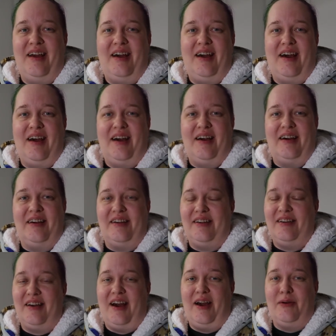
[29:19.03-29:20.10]

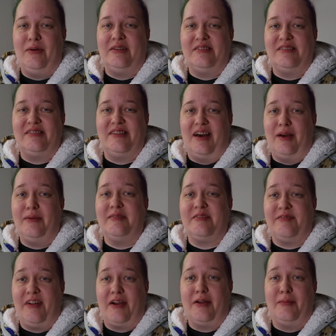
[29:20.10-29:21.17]
I was
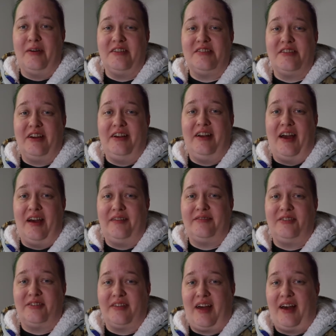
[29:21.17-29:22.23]
very much done
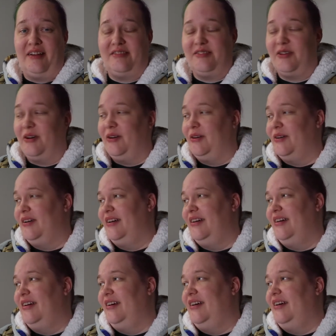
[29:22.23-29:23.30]
after that, so
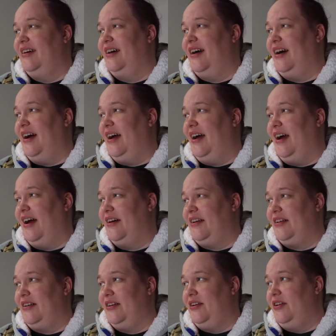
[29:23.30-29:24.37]
I
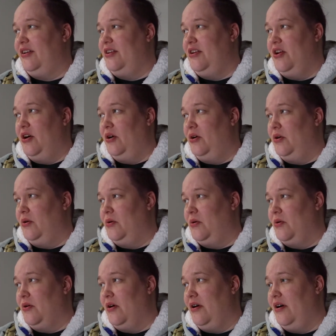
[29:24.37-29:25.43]
had no